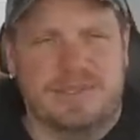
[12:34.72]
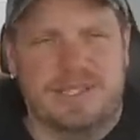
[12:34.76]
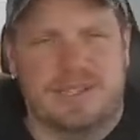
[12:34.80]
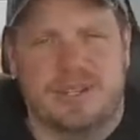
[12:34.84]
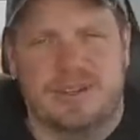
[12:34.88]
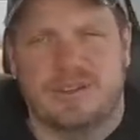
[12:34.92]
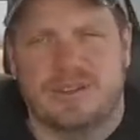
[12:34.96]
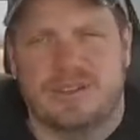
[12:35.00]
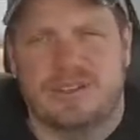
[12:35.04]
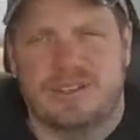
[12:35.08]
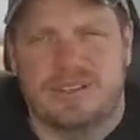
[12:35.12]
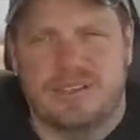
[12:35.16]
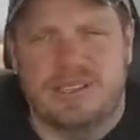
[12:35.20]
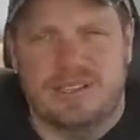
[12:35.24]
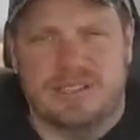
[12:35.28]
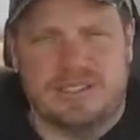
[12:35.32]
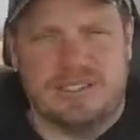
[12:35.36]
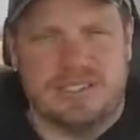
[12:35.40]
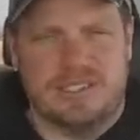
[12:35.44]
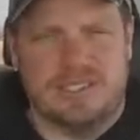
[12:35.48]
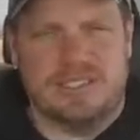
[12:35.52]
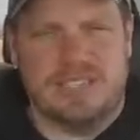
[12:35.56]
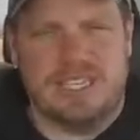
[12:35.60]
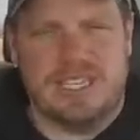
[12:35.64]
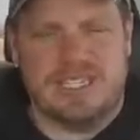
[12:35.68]
You know,
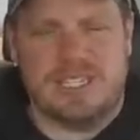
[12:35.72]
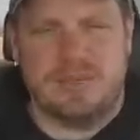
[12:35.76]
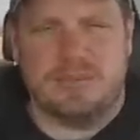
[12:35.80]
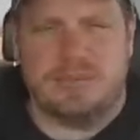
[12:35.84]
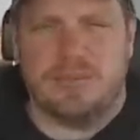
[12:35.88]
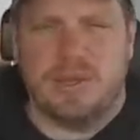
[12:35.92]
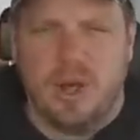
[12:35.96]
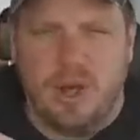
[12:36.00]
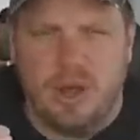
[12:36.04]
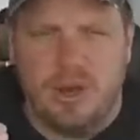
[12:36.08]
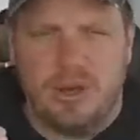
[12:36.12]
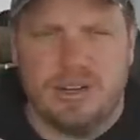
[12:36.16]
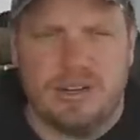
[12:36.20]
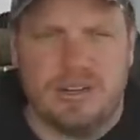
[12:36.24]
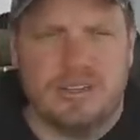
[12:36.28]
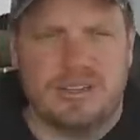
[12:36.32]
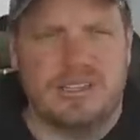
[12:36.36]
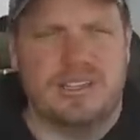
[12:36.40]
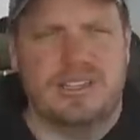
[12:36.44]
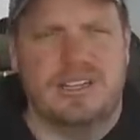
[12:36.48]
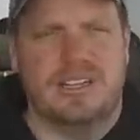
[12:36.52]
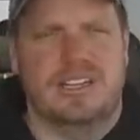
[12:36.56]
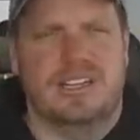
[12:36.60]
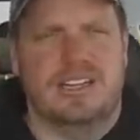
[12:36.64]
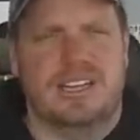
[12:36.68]
it sits up taller.
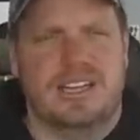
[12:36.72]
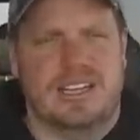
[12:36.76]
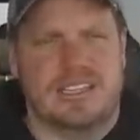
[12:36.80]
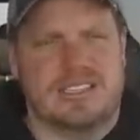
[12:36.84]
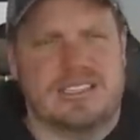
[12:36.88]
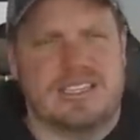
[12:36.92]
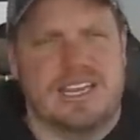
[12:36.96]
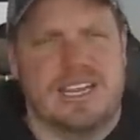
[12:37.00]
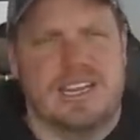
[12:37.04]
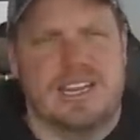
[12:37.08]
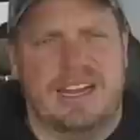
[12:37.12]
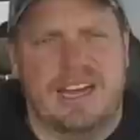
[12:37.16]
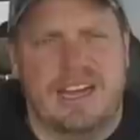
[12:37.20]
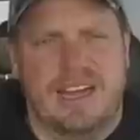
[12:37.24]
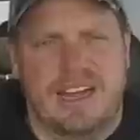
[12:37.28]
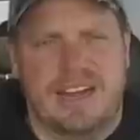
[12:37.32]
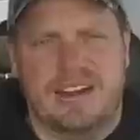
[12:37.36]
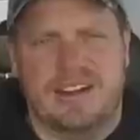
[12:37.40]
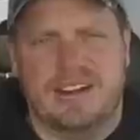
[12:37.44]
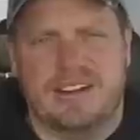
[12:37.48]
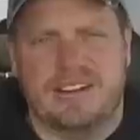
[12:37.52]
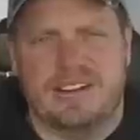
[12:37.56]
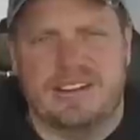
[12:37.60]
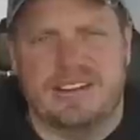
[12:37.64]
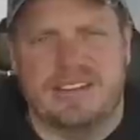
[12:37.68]
It's got
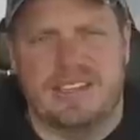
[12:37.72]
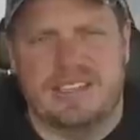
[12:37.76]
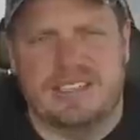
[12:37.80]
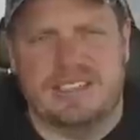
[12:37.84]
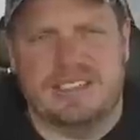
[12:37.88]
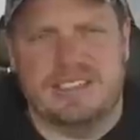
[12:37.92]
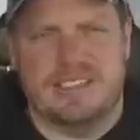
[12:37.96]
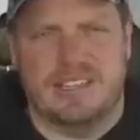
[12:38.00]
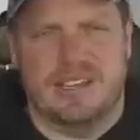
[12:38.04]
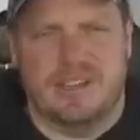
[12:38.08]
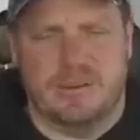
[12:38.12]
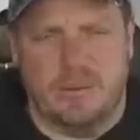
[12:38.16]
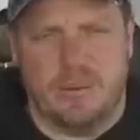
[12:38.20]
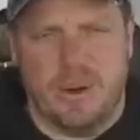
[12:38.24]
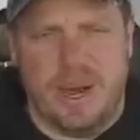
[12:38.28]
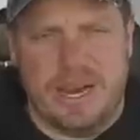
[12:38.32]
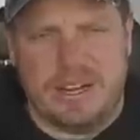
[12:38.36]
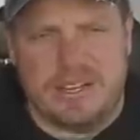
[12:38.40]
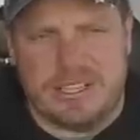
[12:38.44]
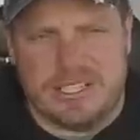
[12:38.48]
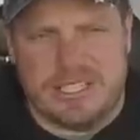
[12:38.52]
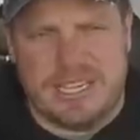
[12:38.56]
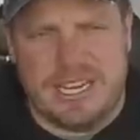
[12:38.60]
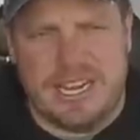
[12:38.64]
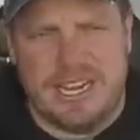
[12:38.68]
a
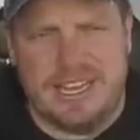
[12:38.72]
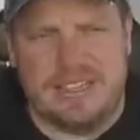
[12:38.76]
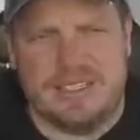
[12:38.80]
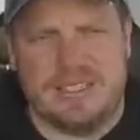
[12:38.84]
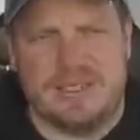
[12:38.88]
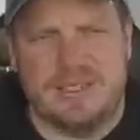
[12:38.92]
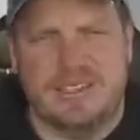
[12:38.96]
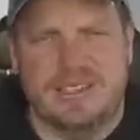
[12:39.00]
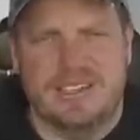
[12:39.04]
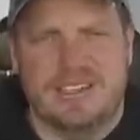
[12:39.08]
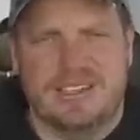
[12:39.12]
wider stance.